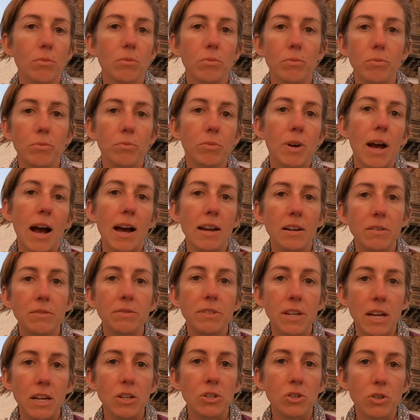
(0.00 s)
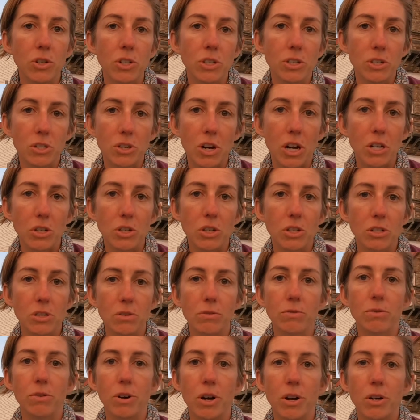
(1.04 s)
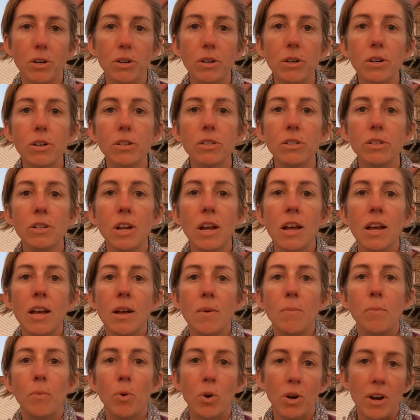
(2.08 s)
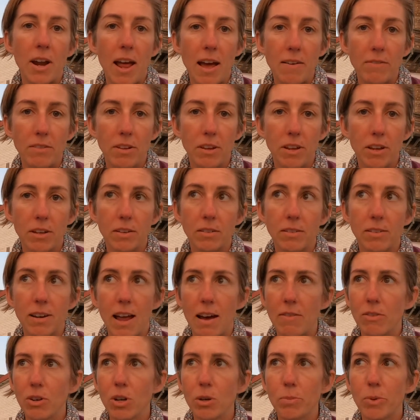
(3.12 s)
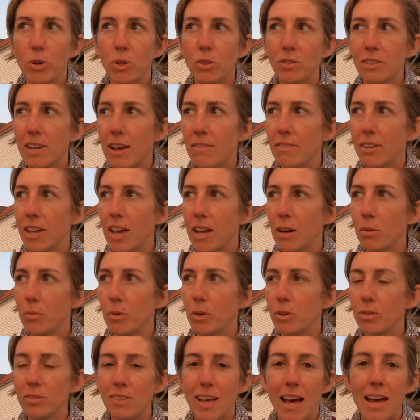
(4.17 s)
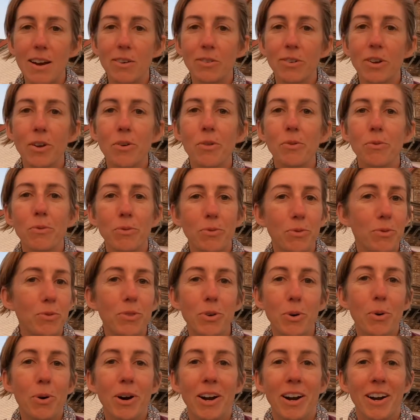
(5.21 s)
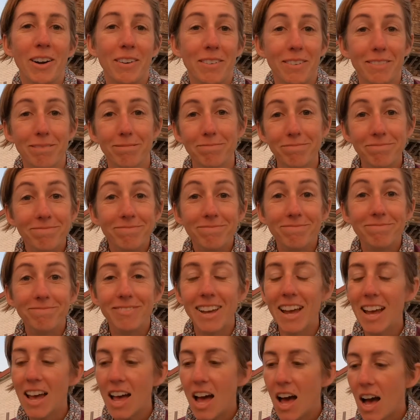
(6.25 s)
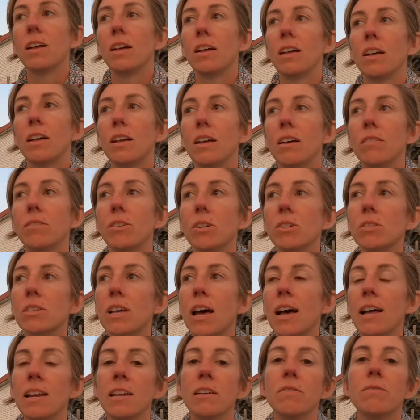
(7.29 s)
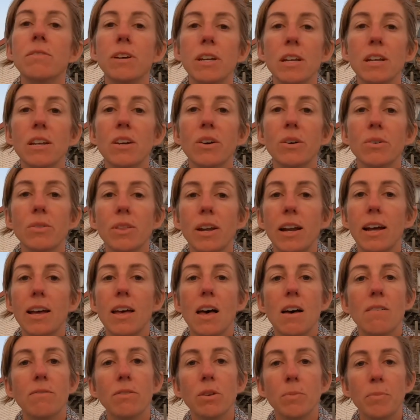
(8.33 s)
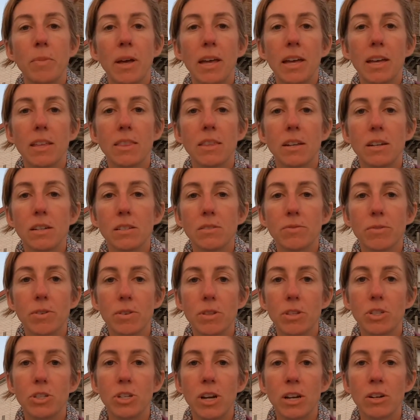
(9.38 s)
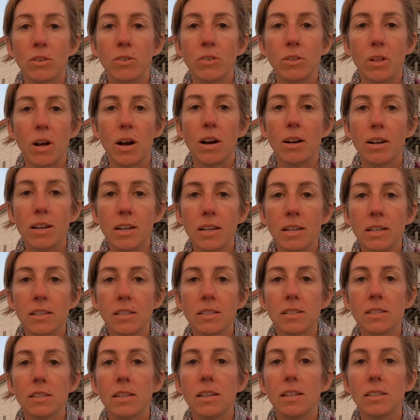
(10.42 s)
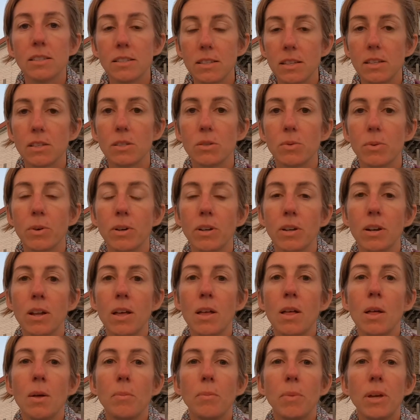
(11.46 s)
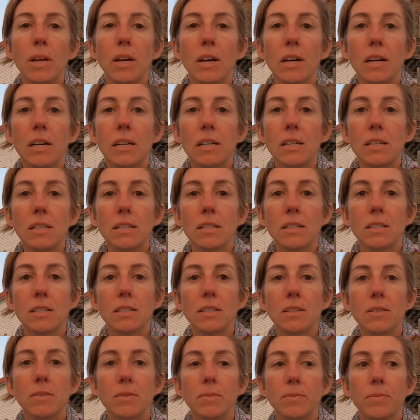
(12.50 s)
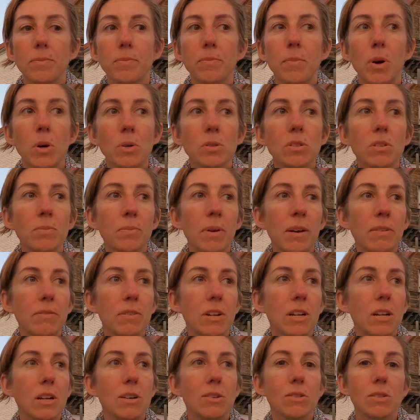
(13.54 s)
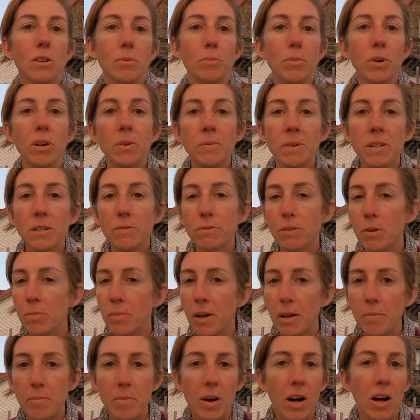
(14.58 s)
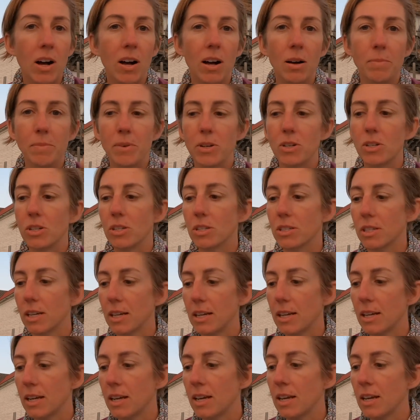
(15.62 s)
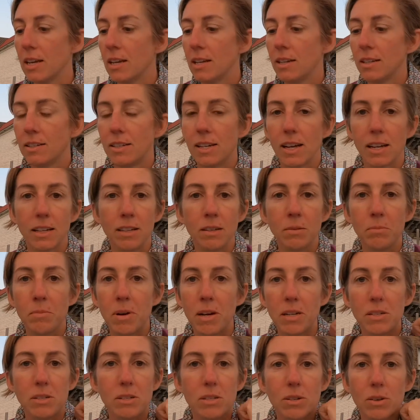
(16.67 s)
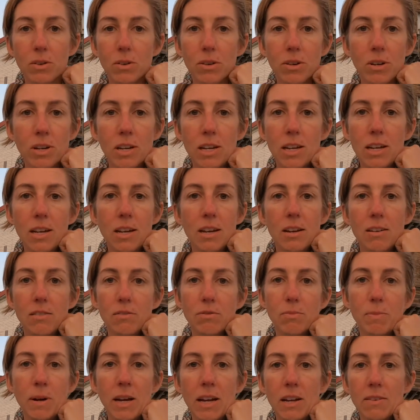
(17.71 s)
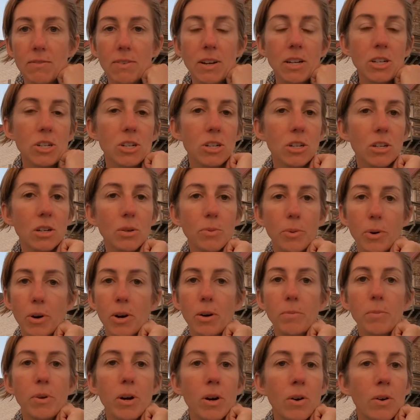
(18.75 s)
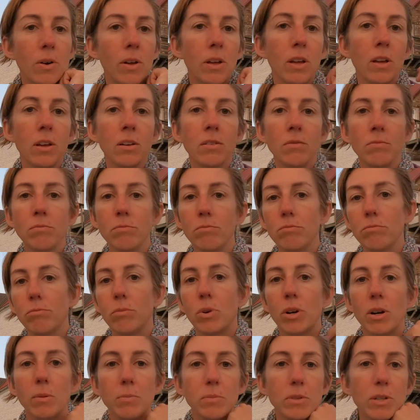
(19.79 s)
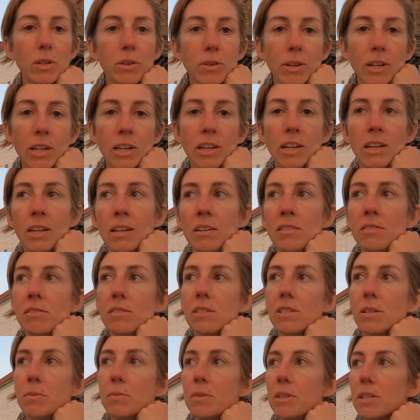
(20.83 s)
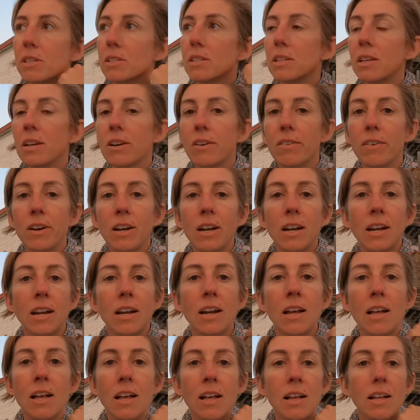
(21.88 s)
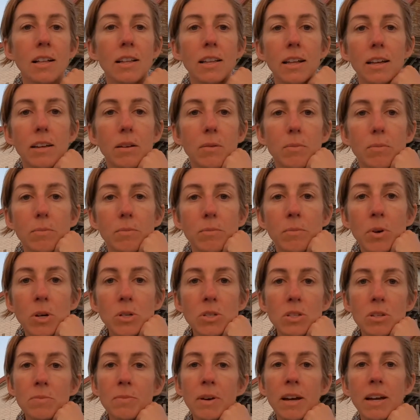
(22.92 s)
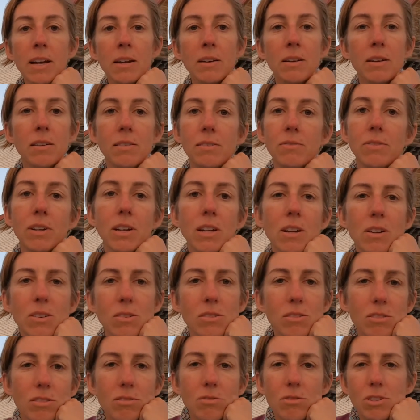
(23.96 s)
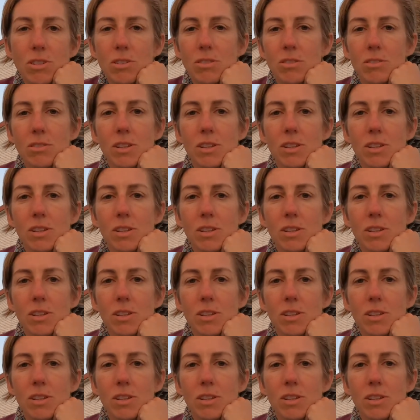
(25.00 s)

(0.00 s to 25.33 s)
kind of dangerous stretches of road more navigatable. I don't know the word. If there's any video that I ever make that is for the general audience, it's this one, because most of my videos are pretty much for my mom. They're just telling my story of my adventure, where I'm going, what I'm doing, some of the scenery. Most of my videos are just